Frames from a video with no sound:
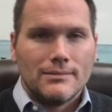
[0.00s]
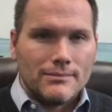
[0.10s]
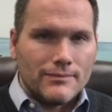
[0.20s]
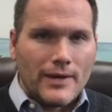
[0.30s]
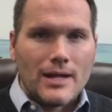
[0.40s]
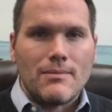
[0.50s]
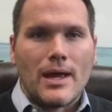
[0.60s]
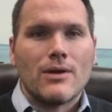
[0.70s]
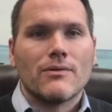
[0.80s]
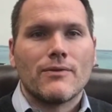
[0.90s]
Fannie
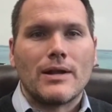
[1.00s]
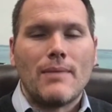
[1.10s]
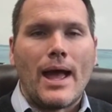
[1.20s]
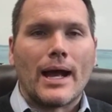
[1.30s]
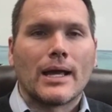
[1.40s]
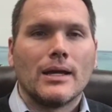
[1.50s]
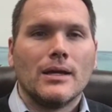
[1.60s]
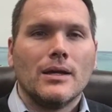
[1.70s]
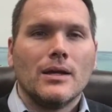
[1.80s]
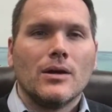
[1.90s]
Mae or Freddie Mac.
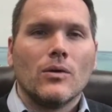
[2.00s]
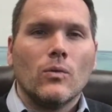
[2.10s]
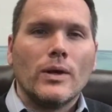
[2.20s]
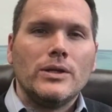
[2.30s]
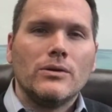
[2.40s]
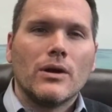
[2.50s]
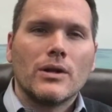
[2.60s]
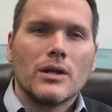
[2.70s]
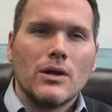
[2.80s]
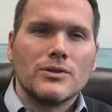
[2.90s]
When you go to
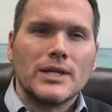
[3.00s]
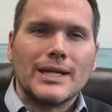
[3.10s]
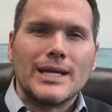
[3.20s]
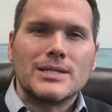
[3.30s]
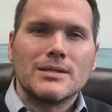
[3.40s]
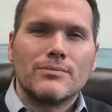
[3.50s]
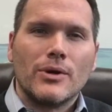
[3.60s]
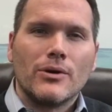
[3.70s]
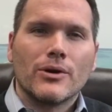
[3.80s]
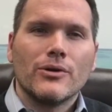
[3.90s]
closing, it's the
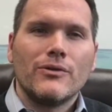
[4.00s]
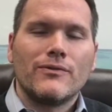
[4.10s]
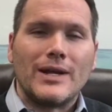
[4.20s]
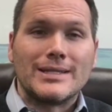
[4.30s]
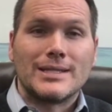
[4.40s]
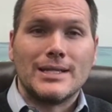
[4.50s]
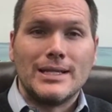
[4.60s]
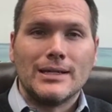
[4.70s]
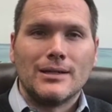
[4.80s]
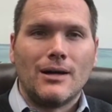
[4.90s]
broker who funds the
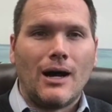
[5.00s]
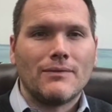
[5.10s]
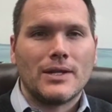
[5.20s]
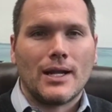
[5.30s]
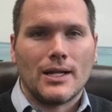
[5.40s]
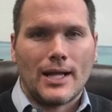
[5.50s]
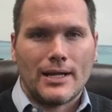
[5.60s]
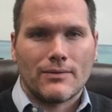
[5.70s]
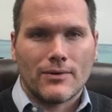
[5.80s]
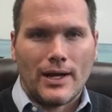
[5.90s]
deal, often on a line
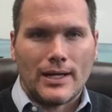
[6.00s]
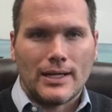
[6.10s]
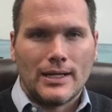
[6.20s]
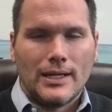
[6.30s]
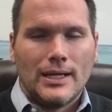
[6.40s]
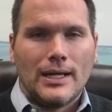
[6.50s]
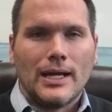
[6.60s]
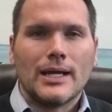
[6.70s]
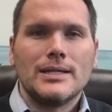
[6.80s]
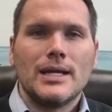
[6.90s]
of credit.
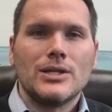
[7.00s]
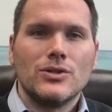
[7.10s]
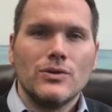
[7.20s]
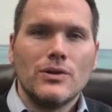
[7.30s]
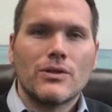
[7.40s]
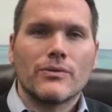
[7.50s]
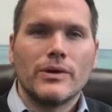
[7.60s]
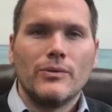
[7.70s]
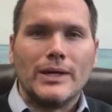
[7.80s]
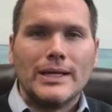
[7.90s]
It can take 2 to
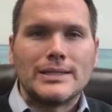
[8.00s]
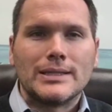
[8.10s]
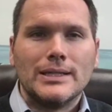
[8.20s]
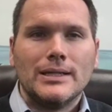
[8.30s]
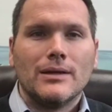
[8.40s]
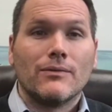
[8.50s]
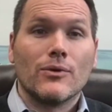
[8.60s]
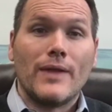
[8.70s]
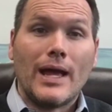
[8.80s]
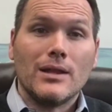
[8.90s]
3 weeks
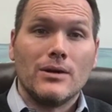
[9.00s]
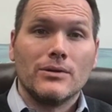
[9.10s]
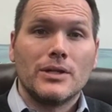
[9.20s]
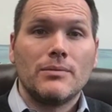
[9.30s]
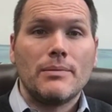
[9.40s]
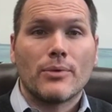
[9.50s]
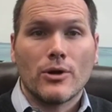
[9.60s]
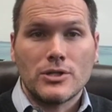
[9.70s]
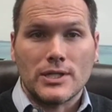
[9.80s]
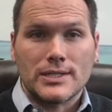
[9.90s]
for that loan to be
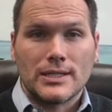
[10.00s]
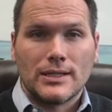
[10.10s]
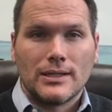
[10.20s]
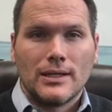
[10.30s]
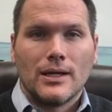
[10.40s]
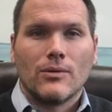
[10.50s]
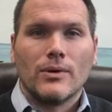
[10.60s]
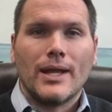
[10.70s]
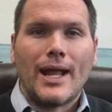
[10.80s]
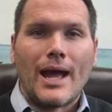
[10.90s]
purchased.
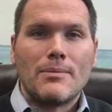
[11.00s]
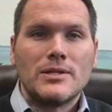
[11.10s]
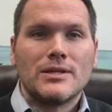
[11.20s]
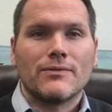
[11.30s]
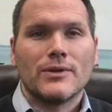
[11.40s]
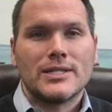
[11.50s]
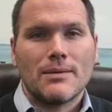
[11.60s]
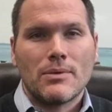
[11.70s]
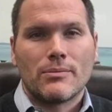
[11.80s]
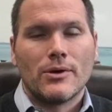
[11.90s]
When that happens, it frees
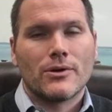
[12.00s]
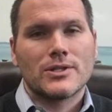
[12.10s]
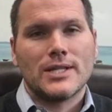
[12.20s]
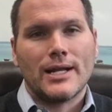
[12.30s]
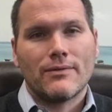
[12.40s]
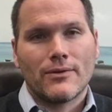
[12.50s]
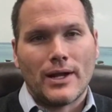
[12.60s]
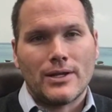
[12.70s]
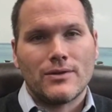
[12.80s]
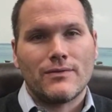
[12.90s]
up the broker's line of
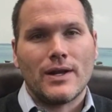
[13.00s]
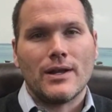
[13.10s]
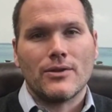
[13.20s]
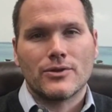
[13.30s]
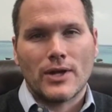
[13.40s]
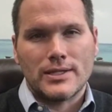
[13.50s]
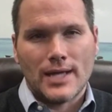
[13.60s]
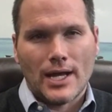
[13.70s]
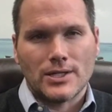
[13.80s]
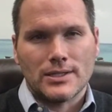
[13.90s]
credit to fund other
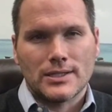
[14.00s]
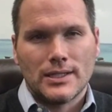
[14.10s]
transactions.